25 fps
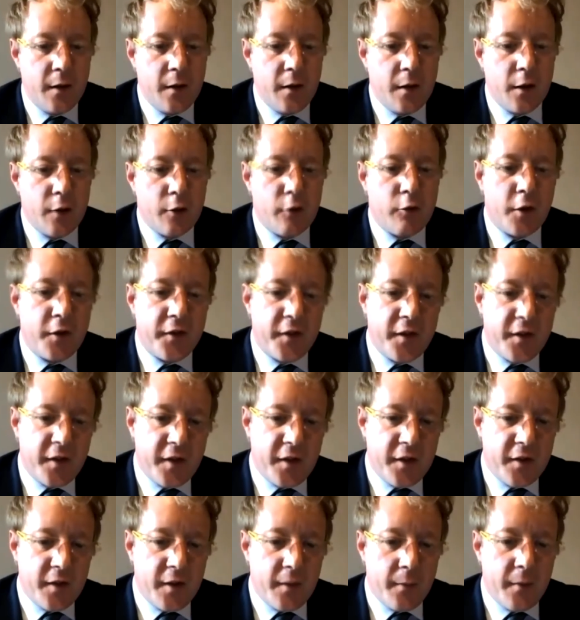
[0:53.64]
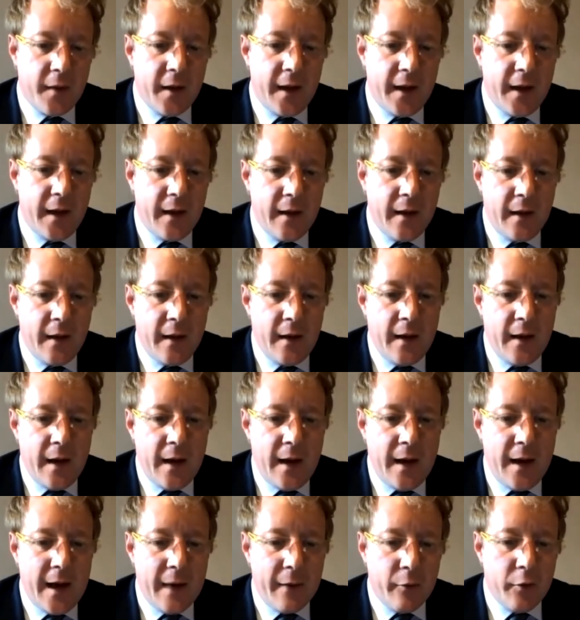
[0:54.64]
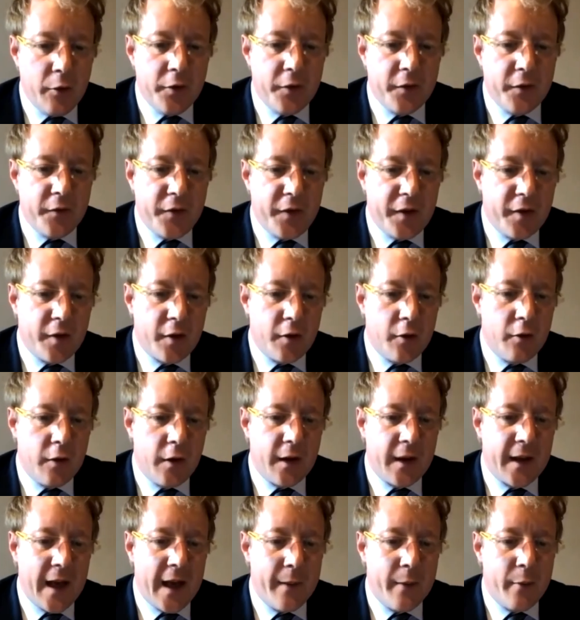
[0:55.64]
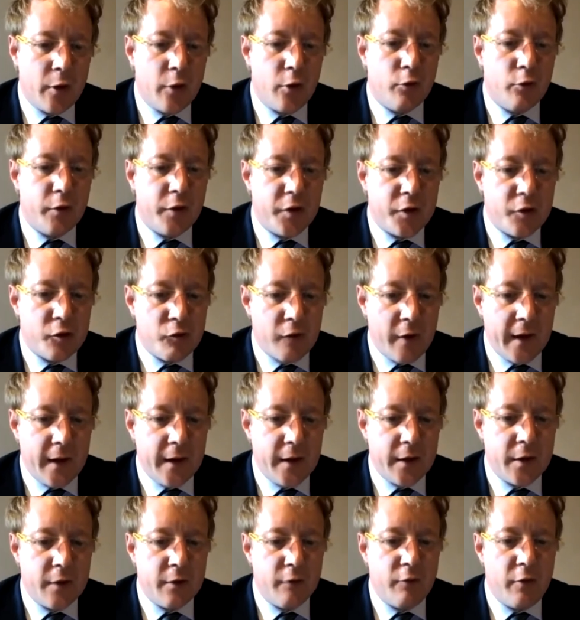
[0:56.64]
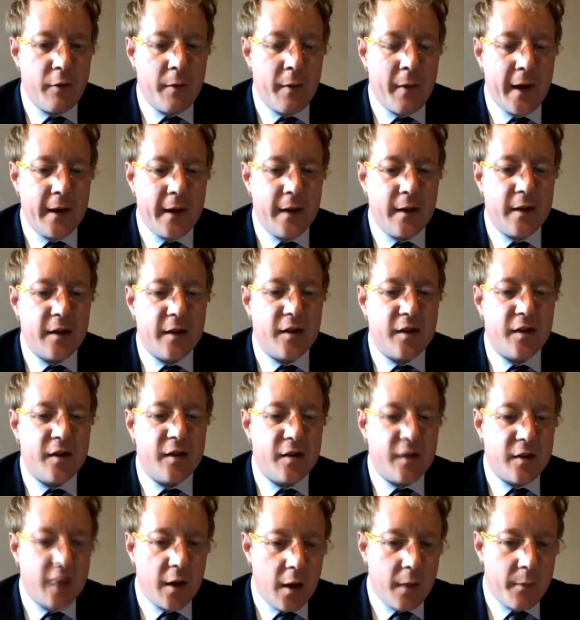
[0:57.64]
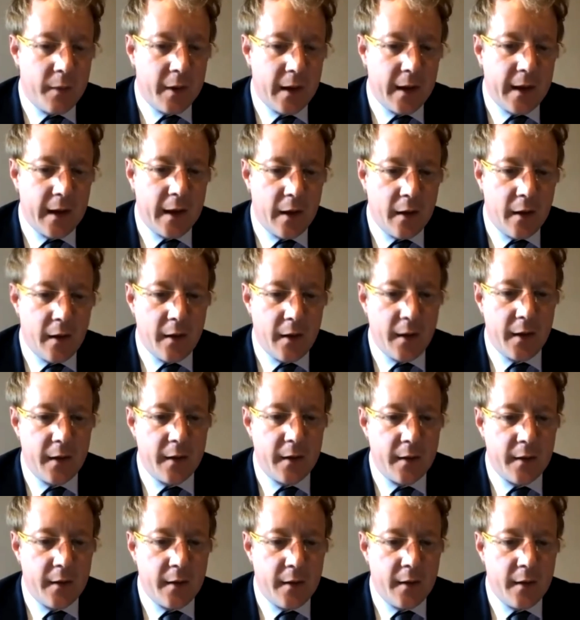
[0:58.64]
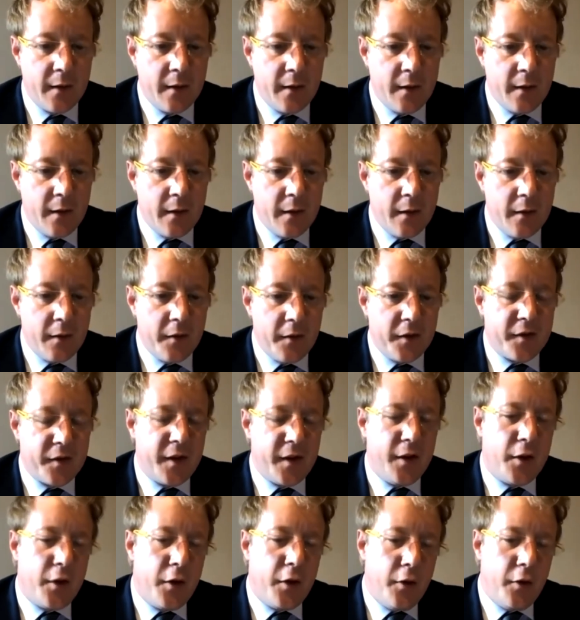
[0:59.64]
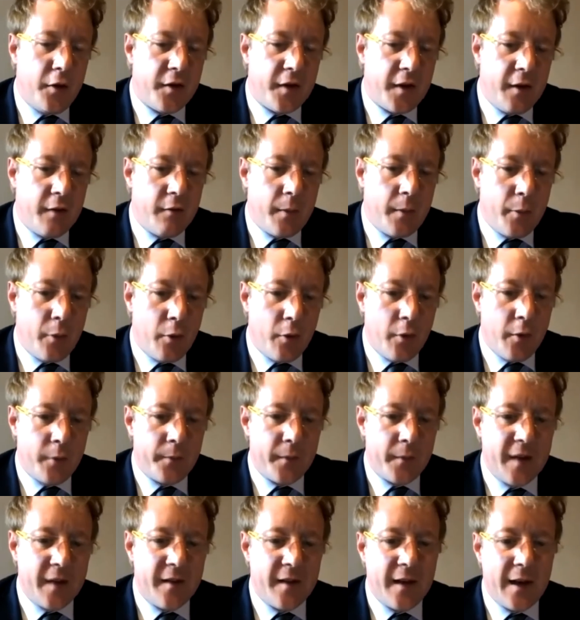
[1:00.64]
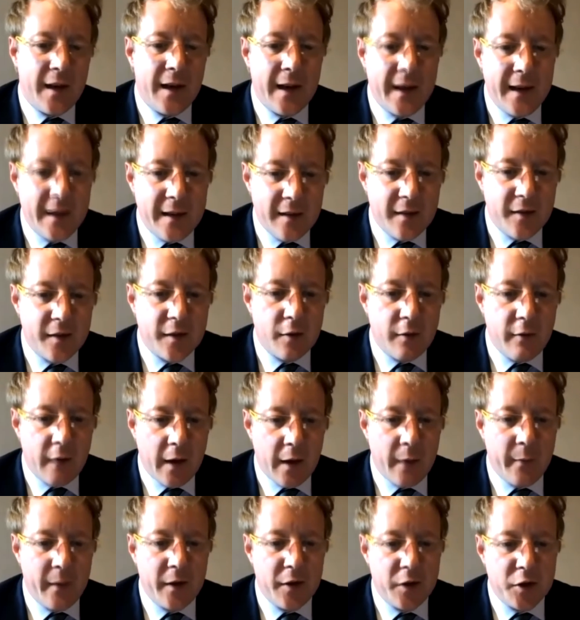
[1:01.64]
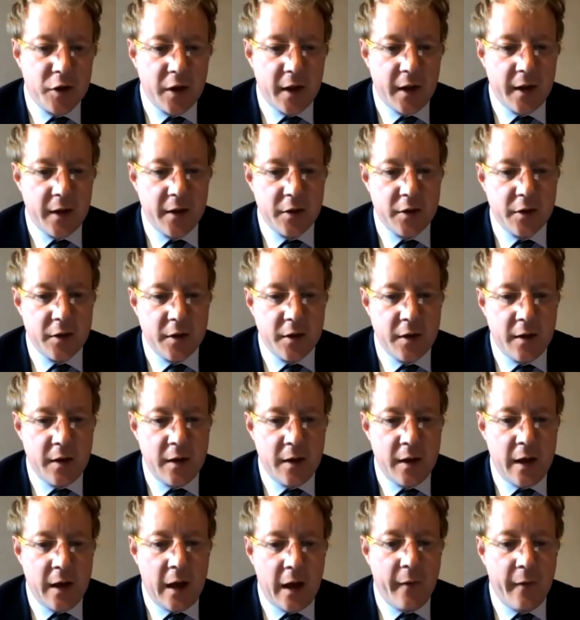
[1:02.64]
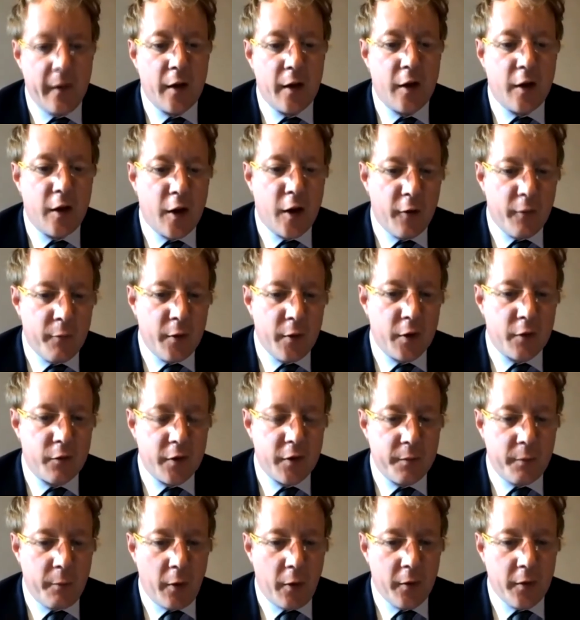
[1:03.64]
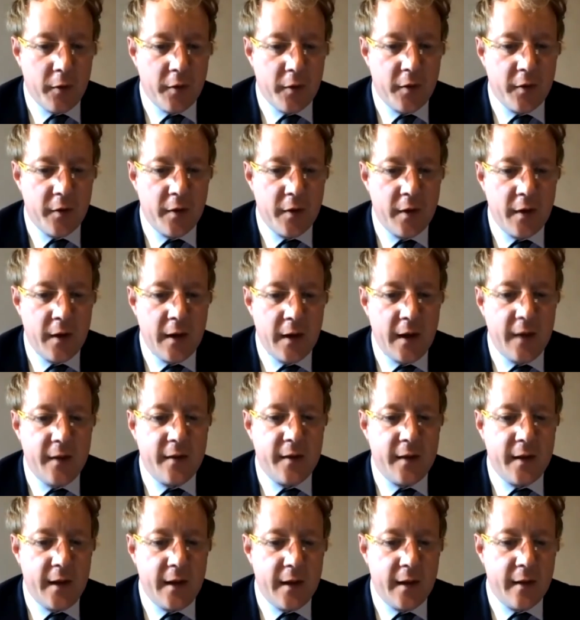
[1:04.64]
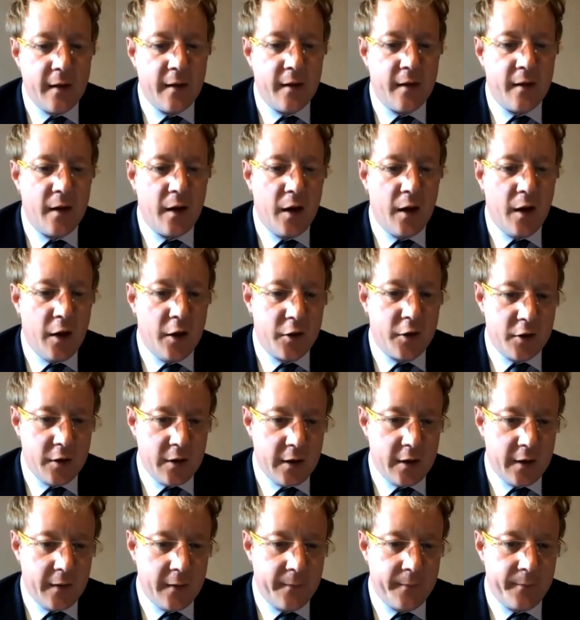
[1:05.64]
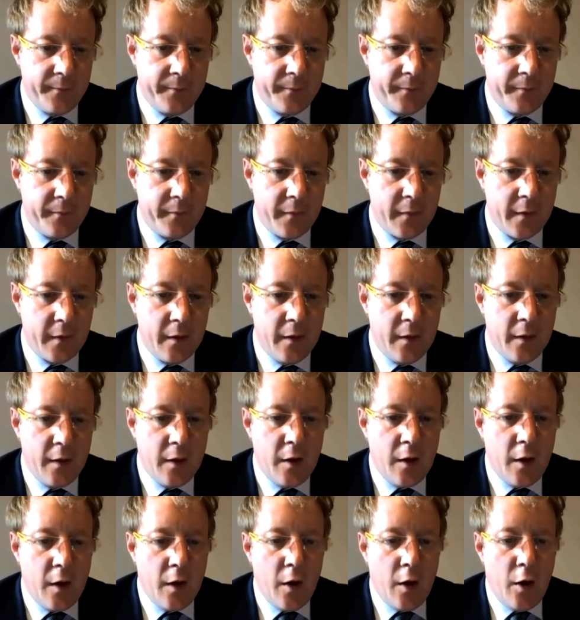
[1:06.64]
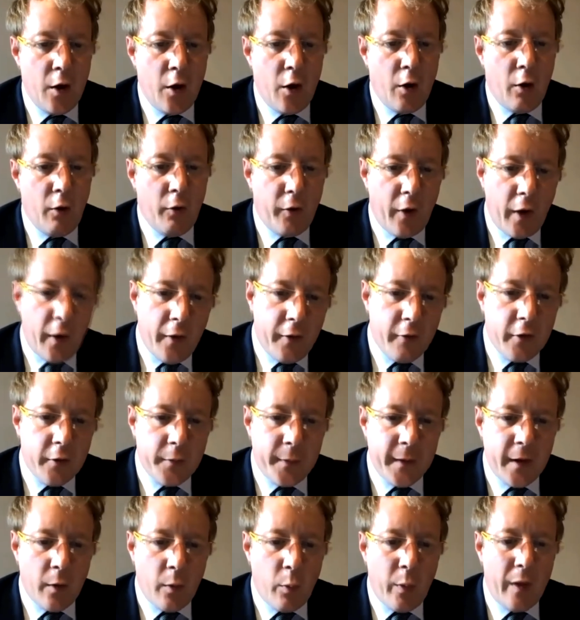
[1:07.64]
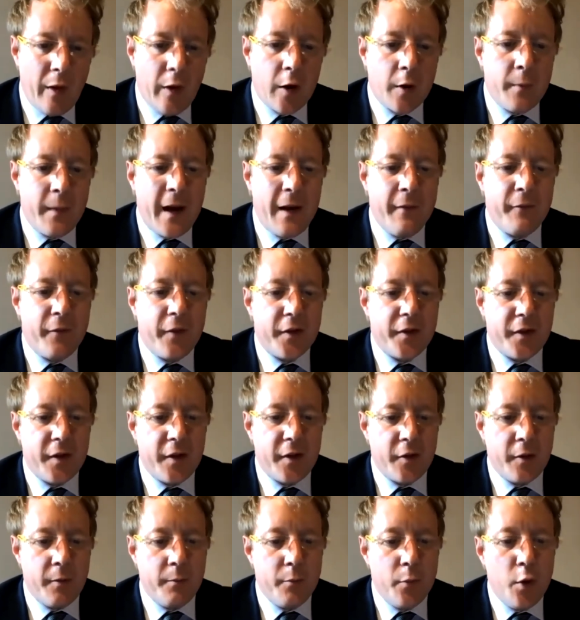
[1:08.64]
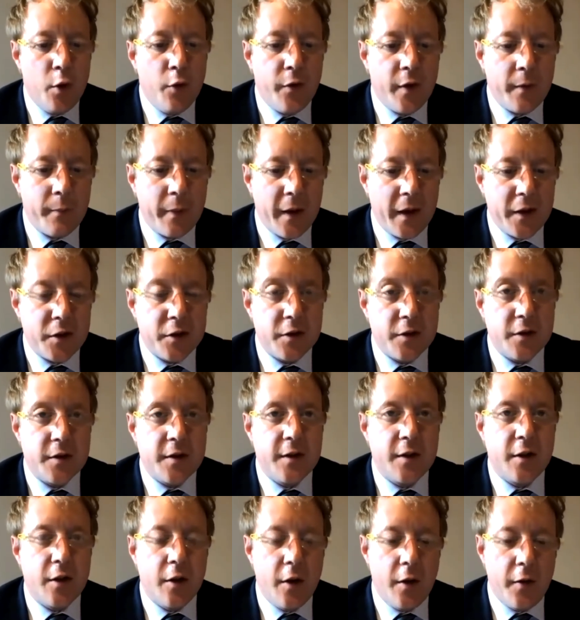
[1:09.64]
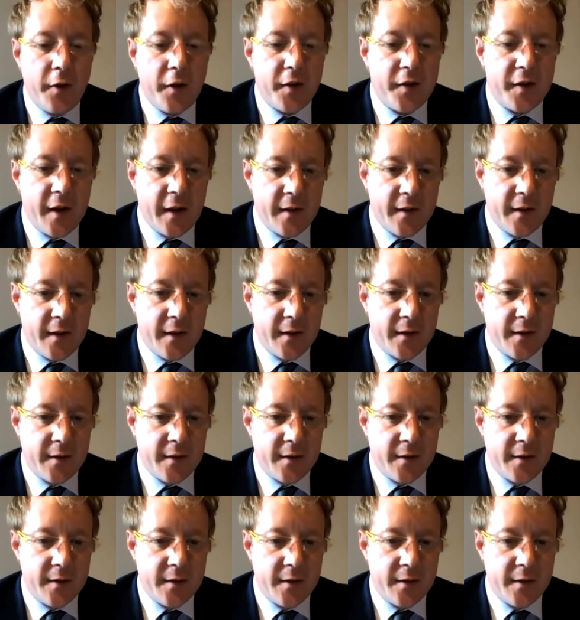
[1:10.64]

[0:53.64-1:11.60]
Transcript: Across the system, the levels of physical and chemical restraint remain disturbingly high. The CQC report the latest to recommend change, and the government's response is needed urgently. Although there has been a welcome emphasis on moving patients into other settings,